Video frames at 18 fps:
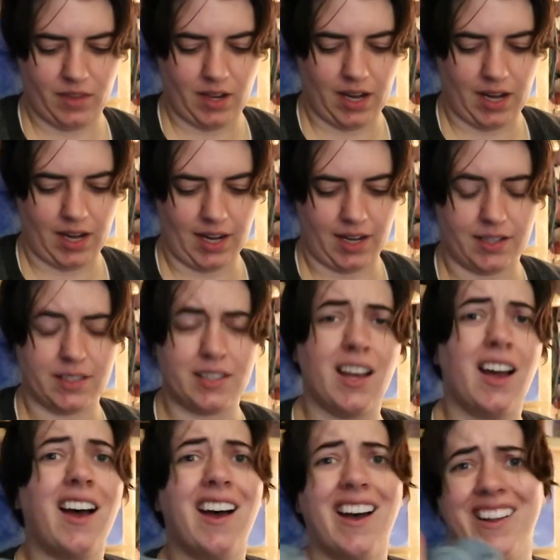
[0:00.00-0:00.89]
and
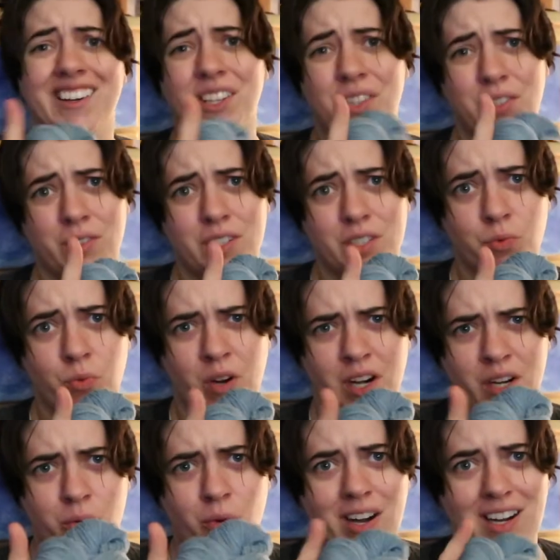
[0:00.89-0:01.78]
another reason why
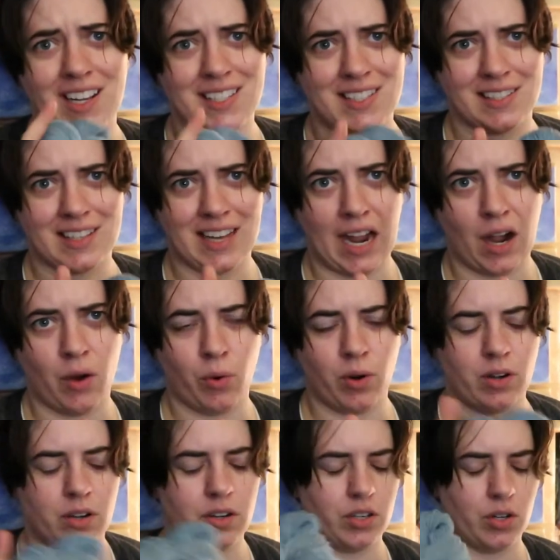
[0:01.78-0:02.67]
you want to
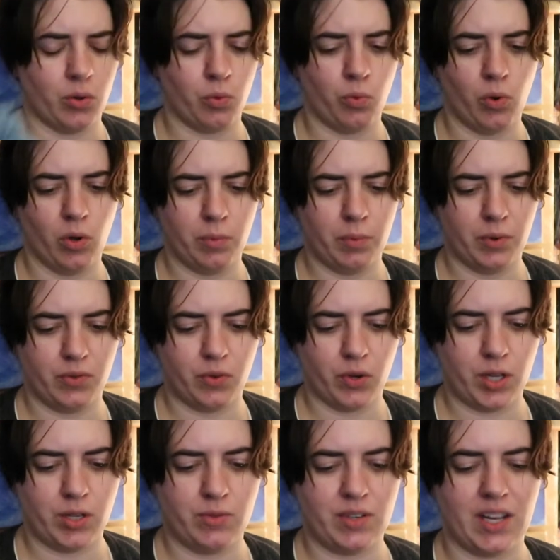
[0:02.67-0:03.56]
scour your wool
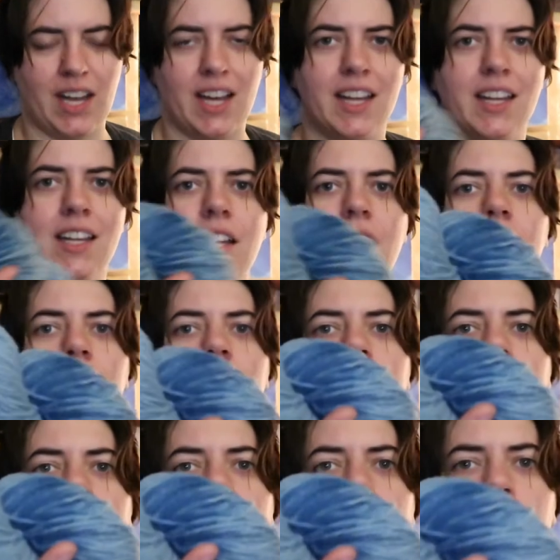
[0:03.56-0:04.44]
before you dye
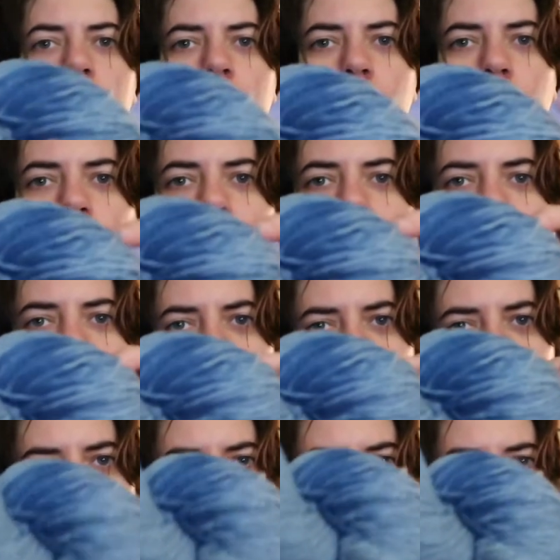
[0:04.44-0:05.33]
is so you don't end
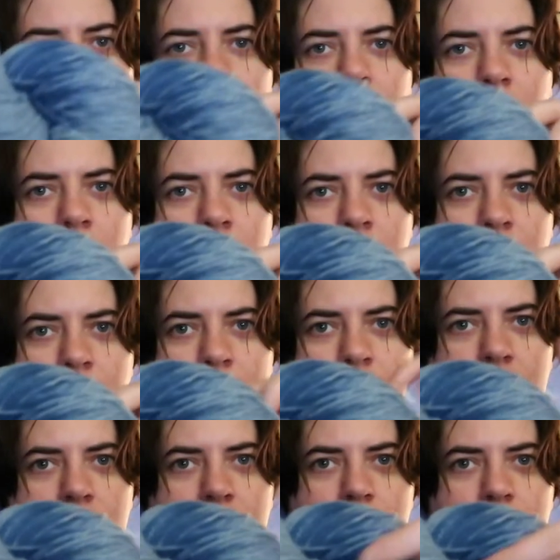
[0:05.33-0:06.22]
up with
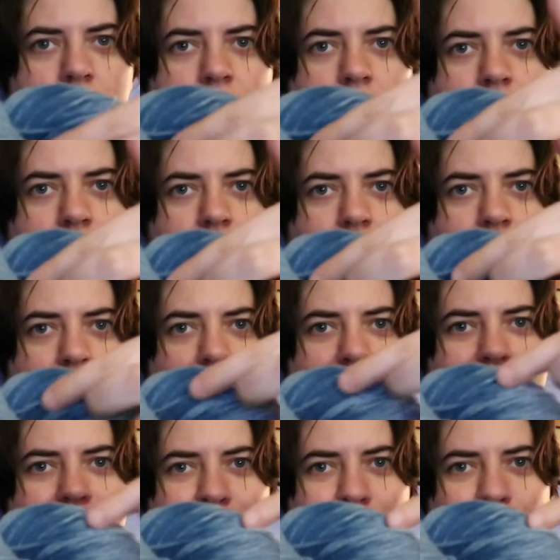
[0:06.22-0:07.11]
this
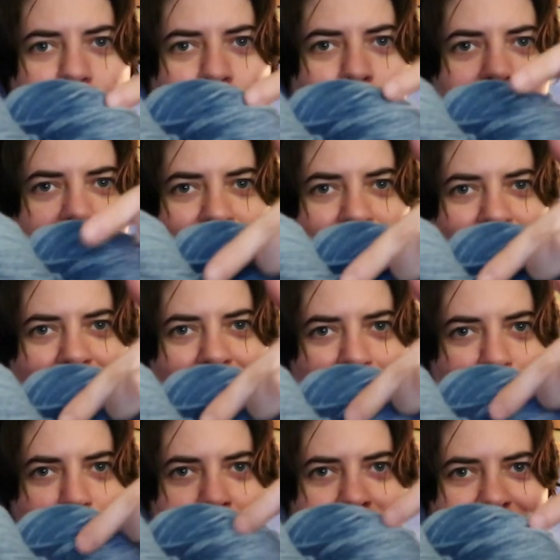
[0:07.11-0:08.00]
situation
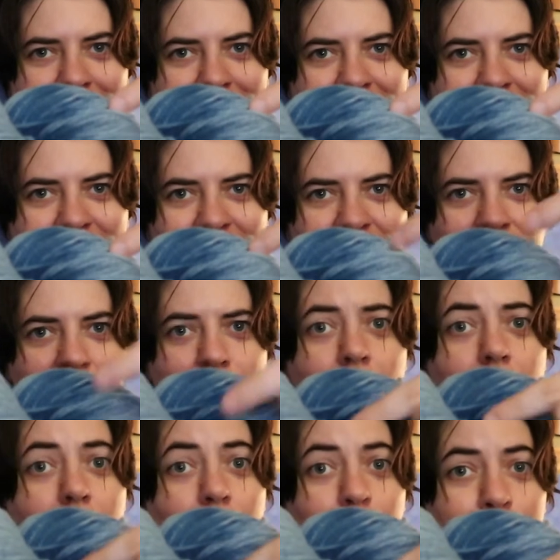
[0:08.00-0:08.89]
happening here.
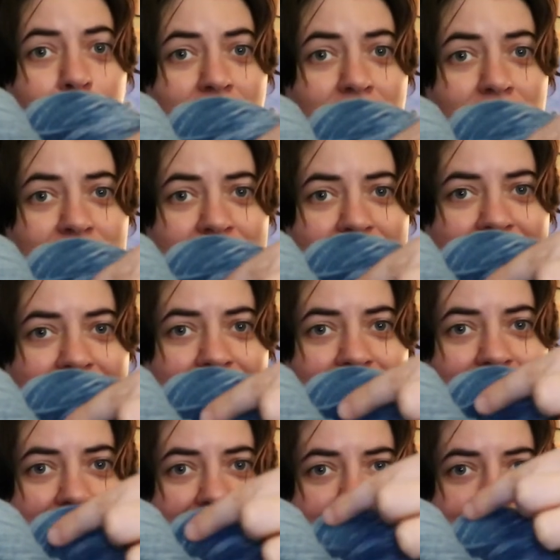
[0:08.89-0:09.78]
Apparently
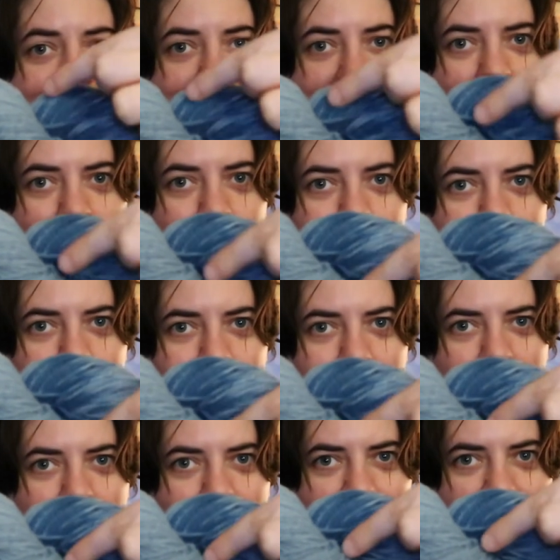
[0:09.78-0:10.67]
this section
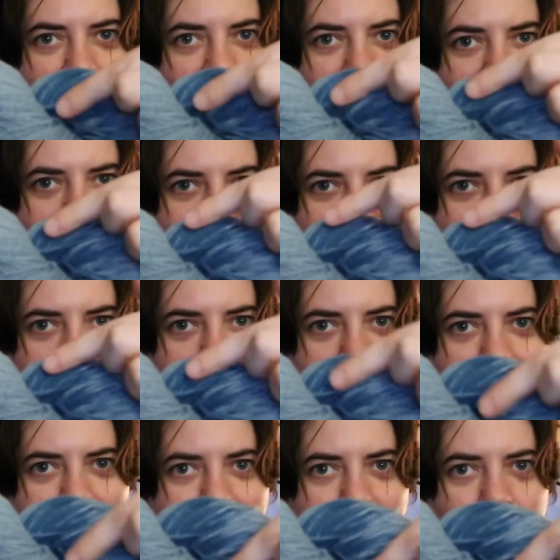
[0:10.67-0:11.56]
of this
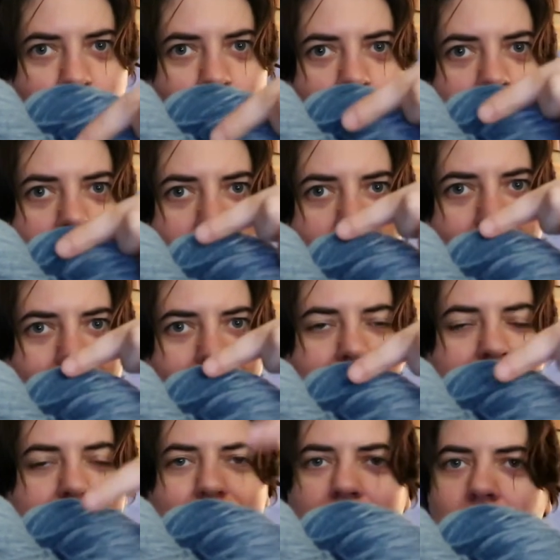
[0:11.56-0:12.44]
skein
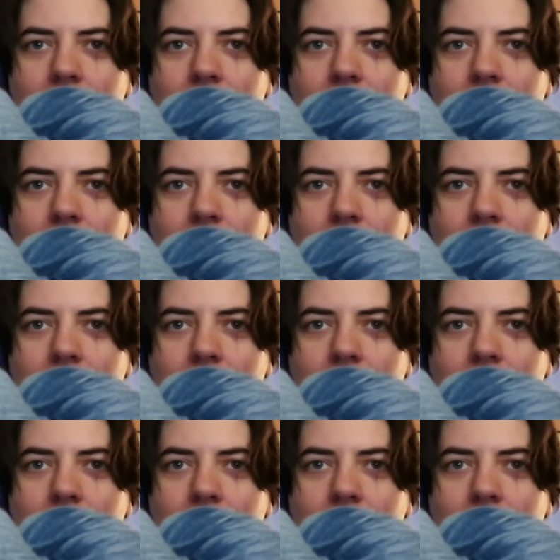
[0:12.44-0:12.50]
had